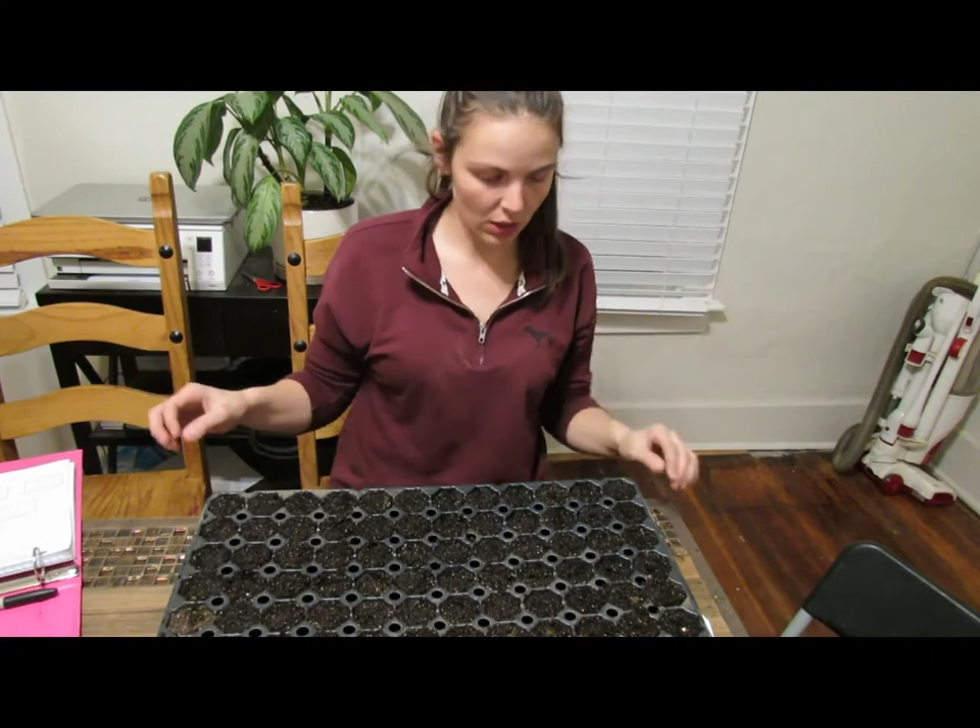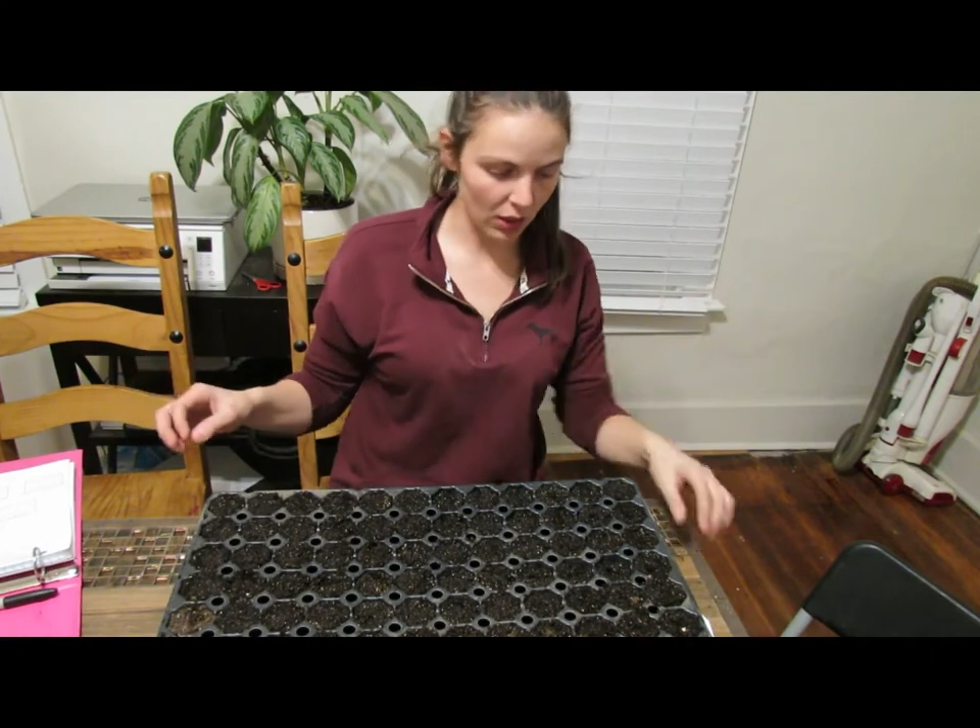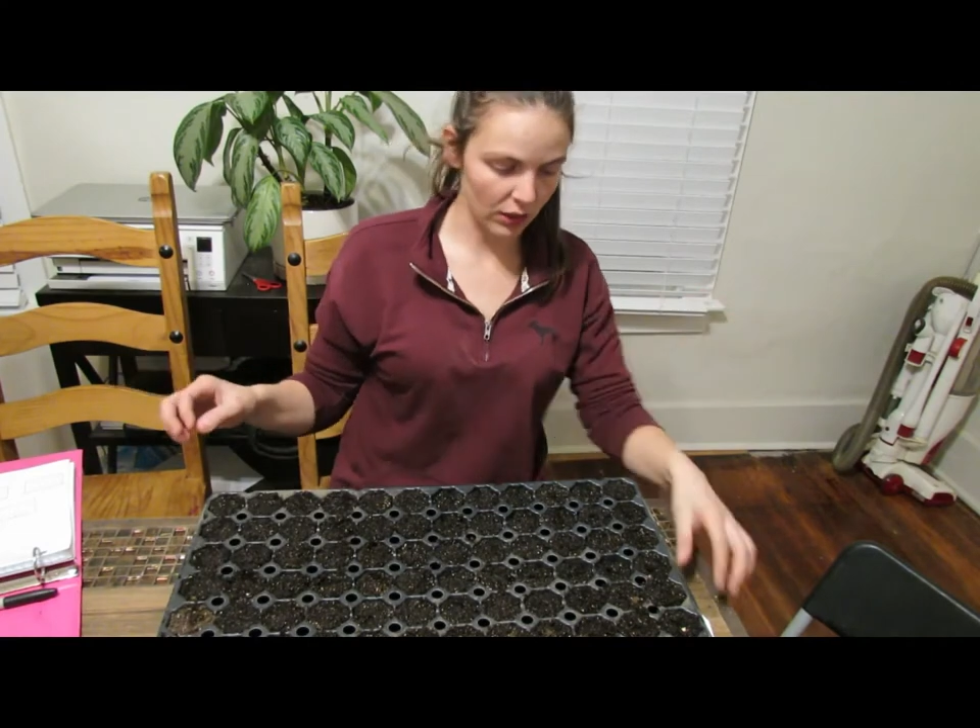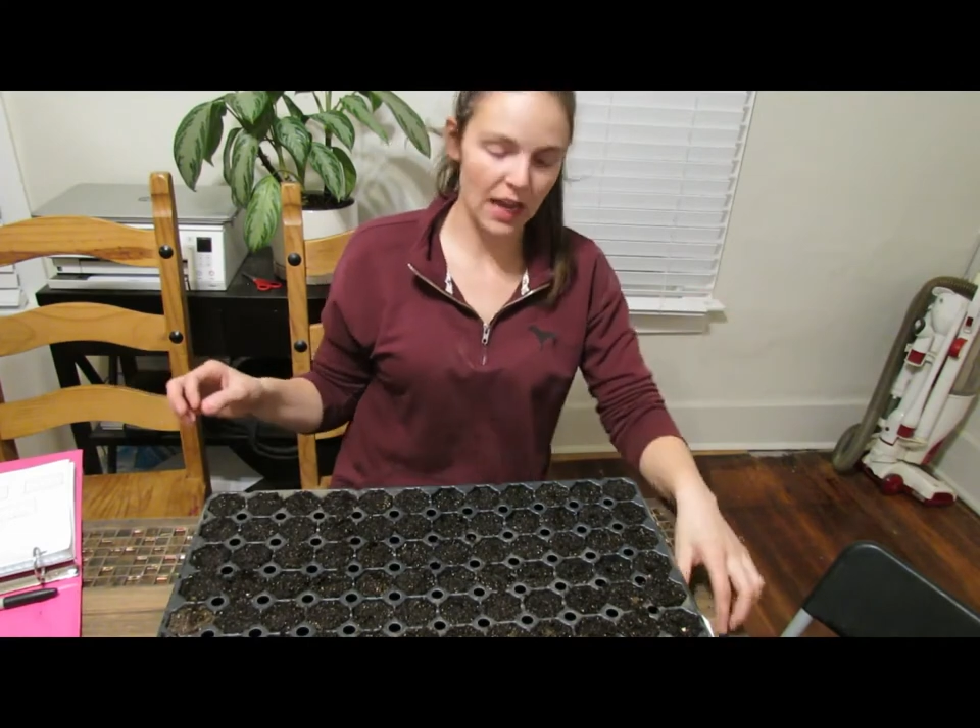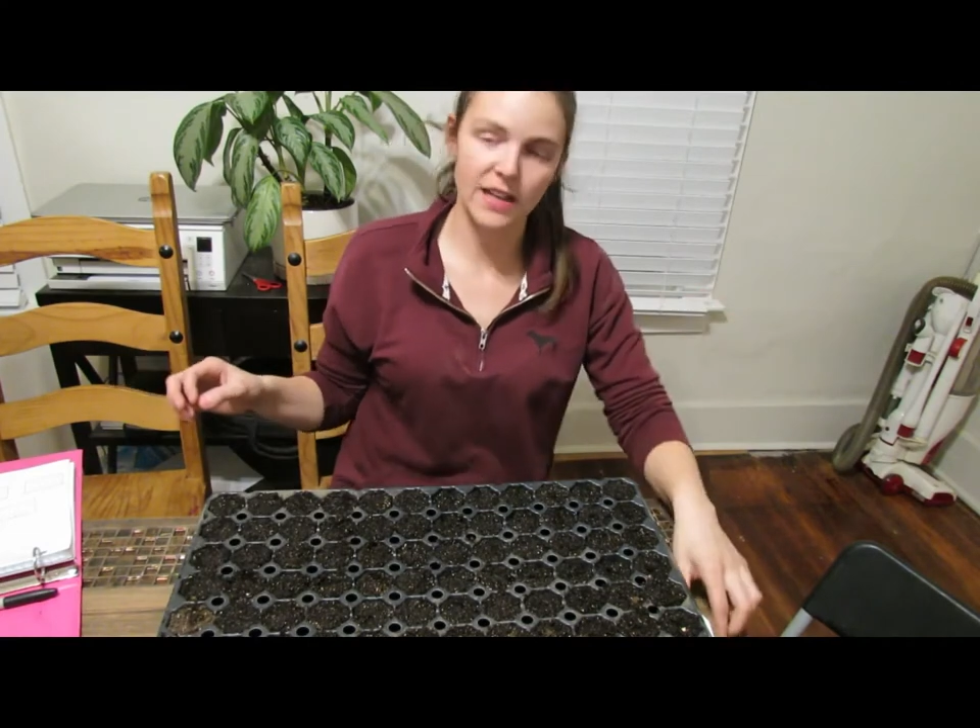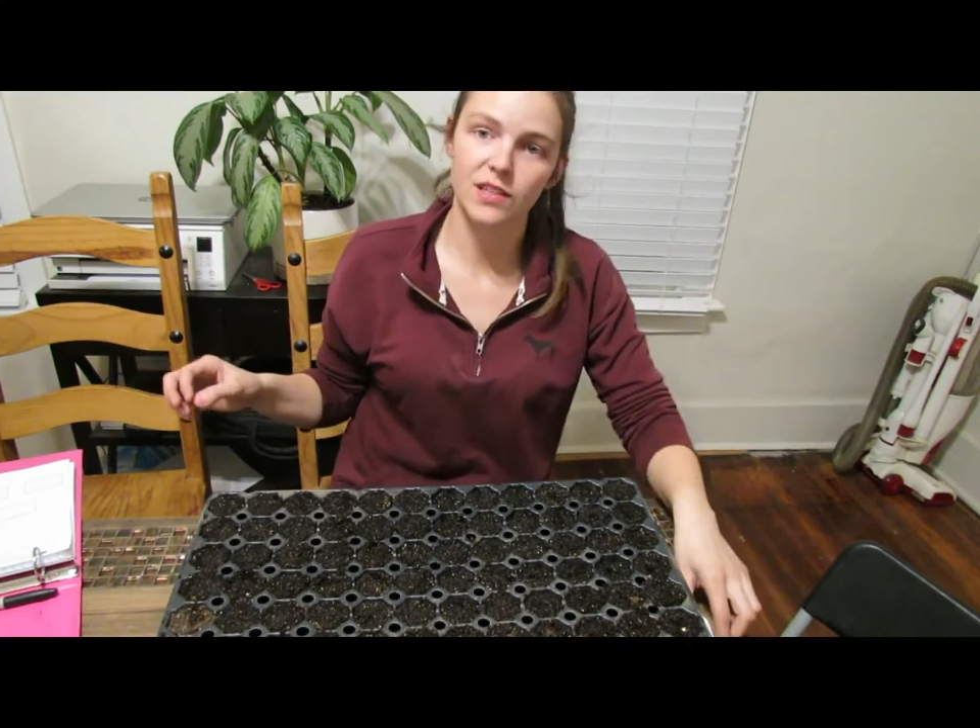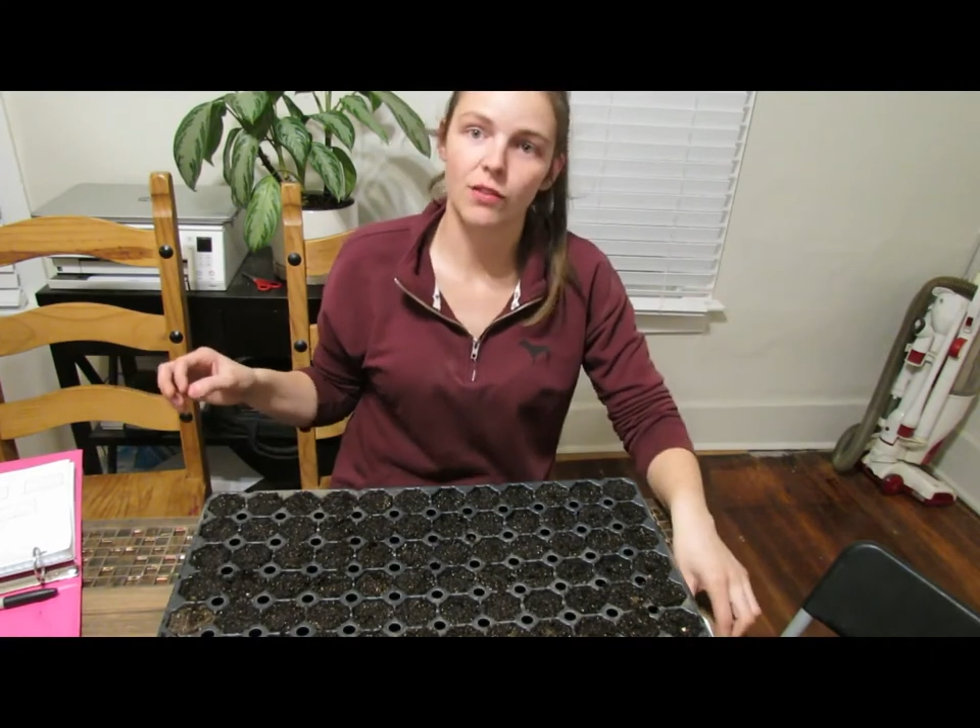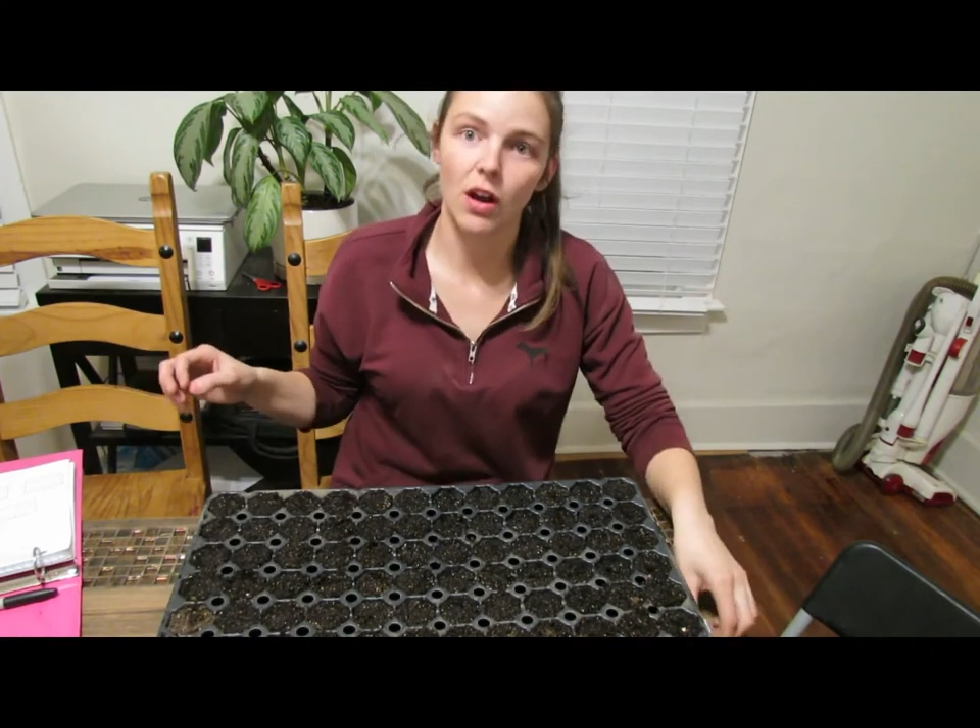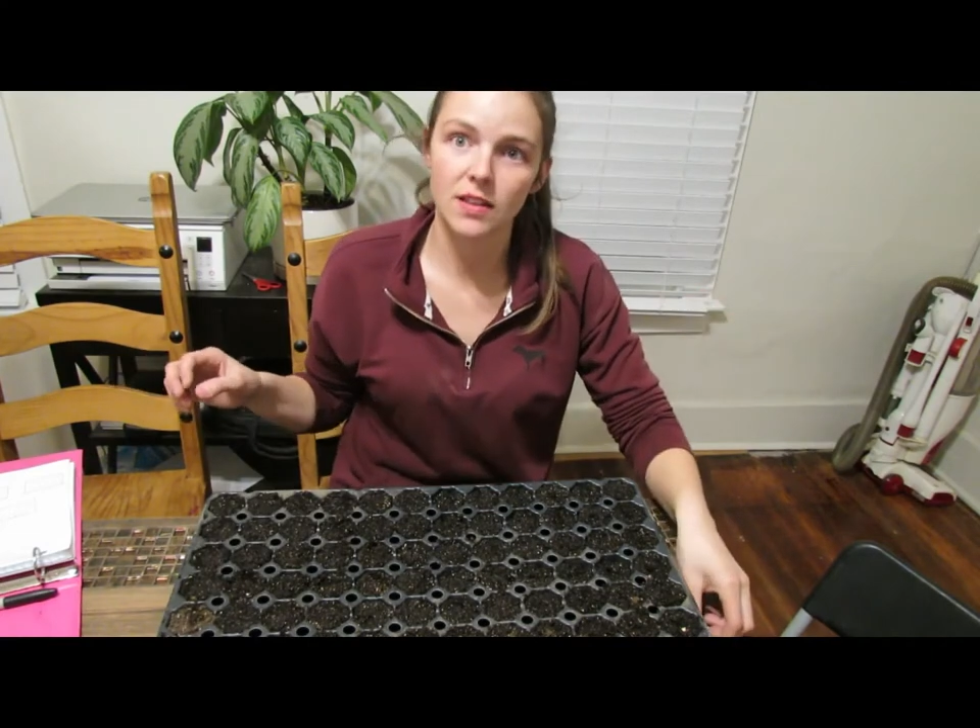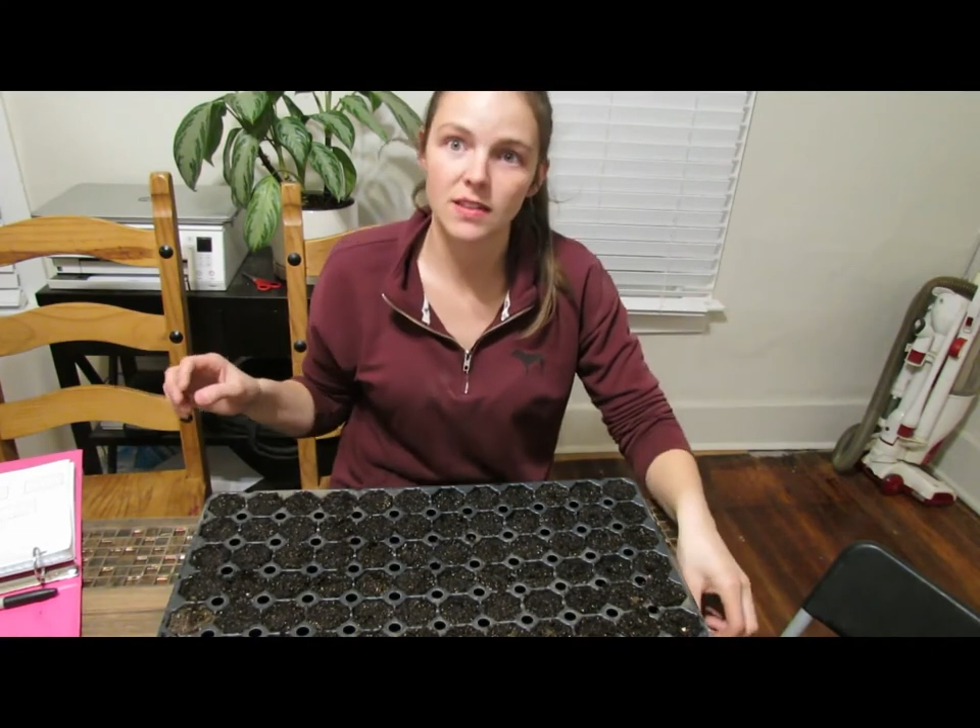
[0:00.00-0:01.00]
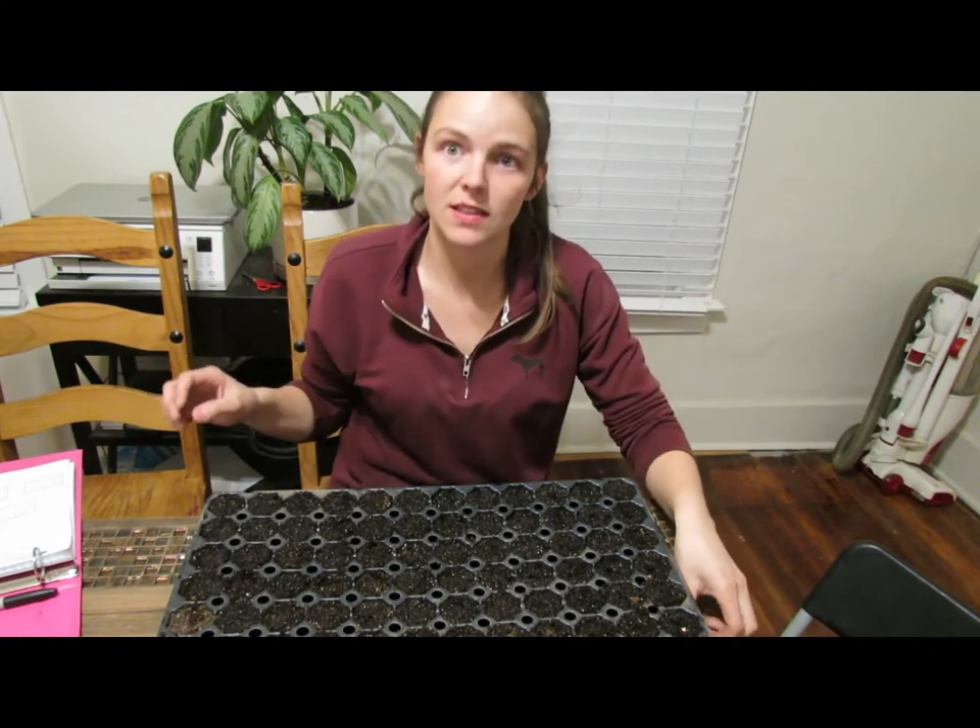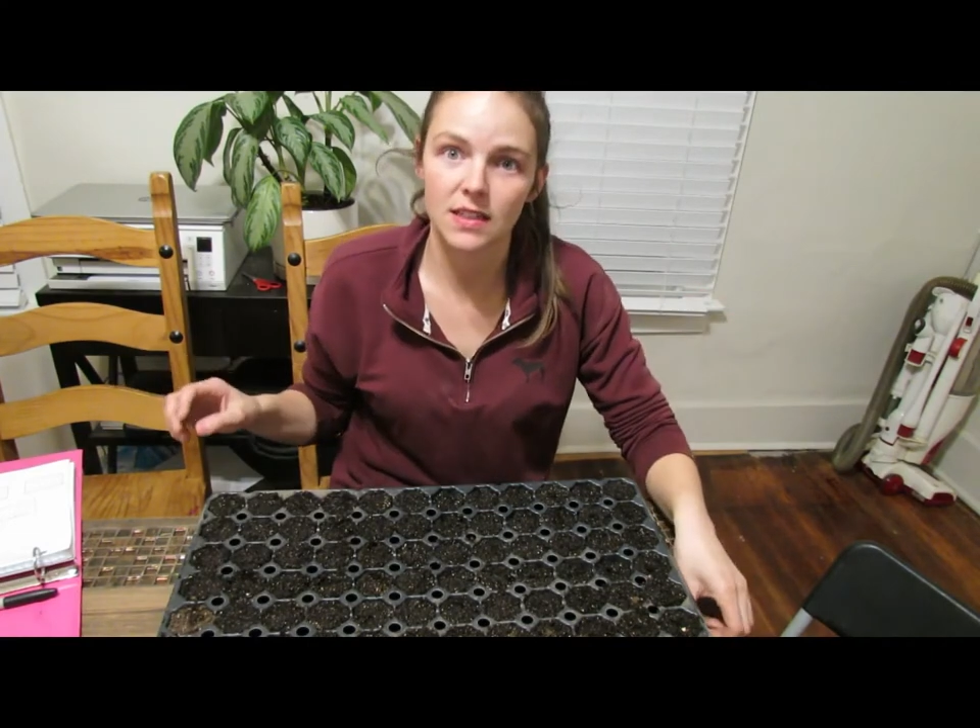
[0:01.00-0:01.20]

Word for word: our last frost